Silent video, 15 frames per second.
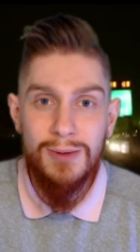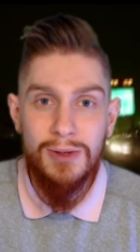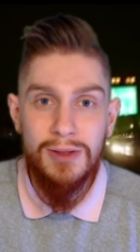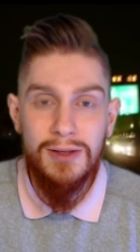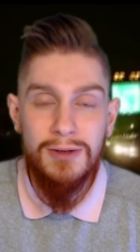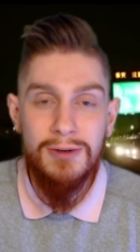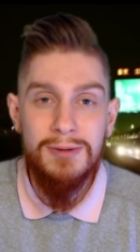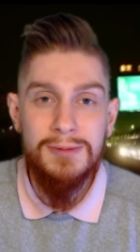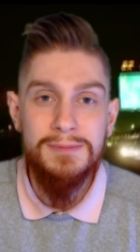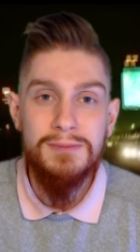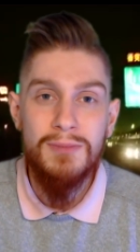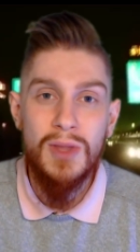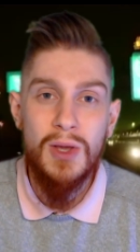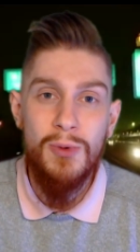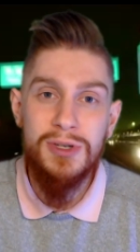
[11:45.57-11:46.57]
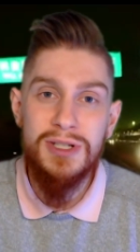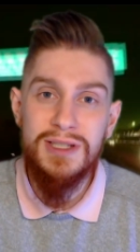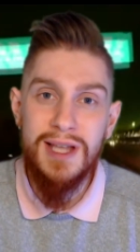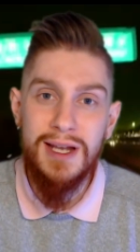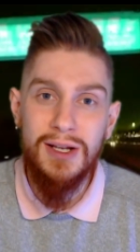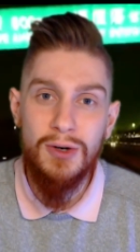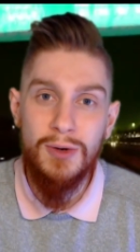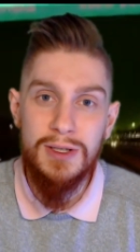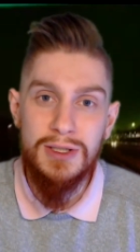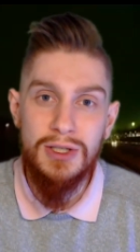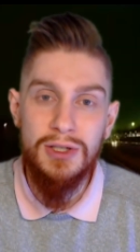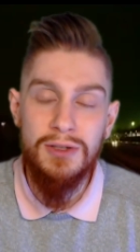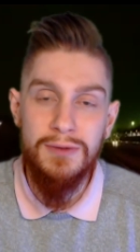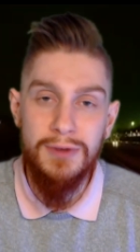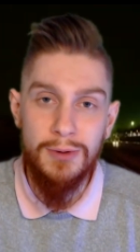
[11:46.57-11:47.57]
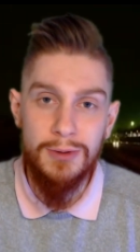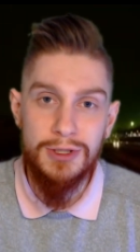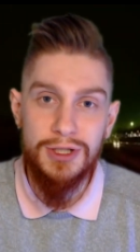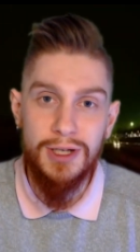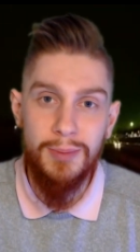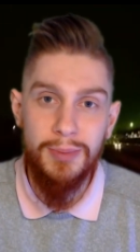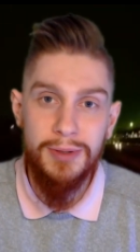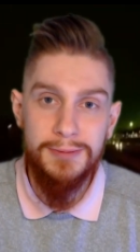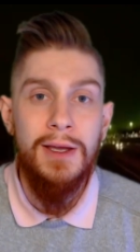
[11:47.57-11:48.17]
with you, which is then increasing your viewership.